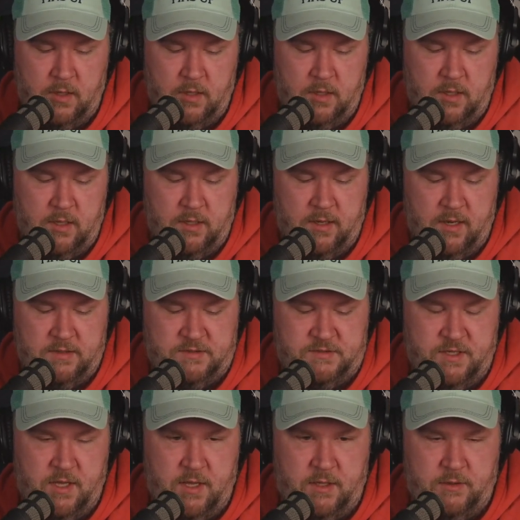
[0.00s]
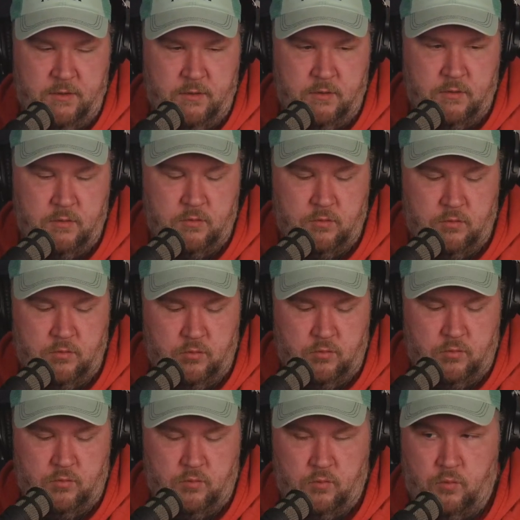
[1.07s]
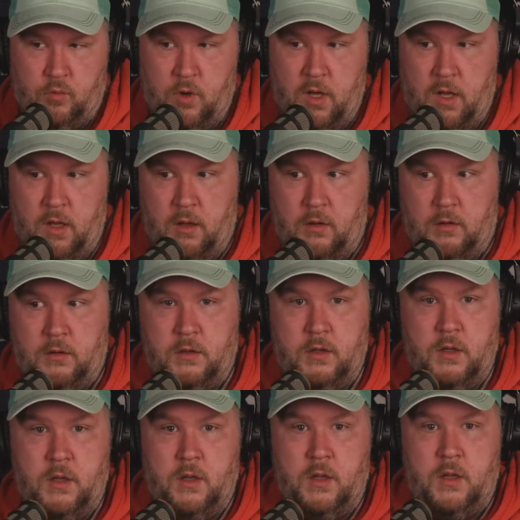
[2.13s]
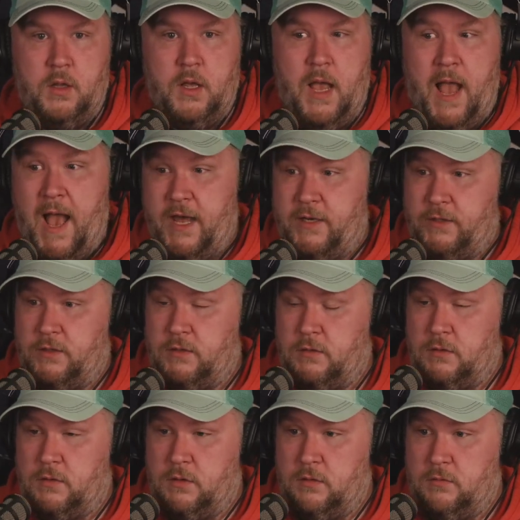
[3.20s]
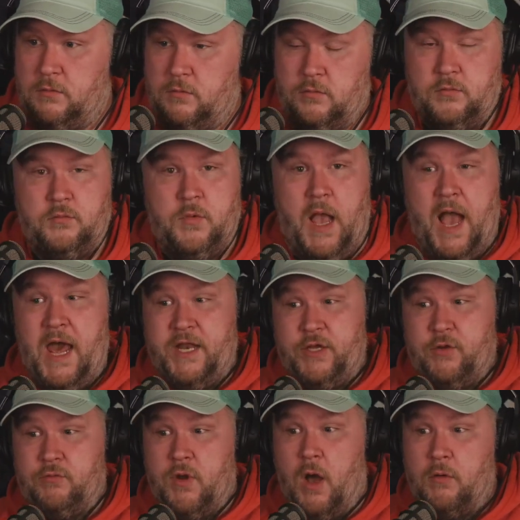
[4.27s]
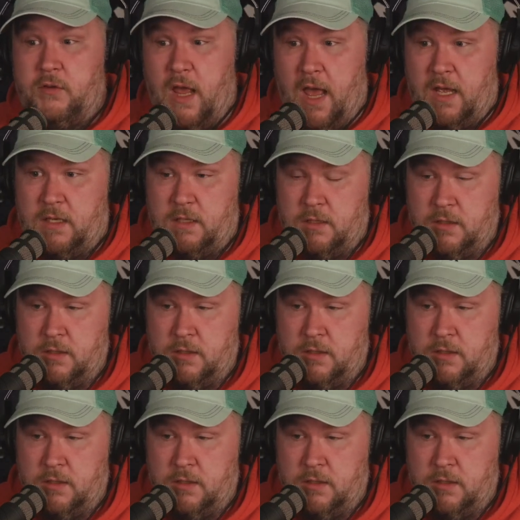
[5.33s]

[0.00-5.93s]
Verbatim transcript: And I said, Well, how do you how do you know that?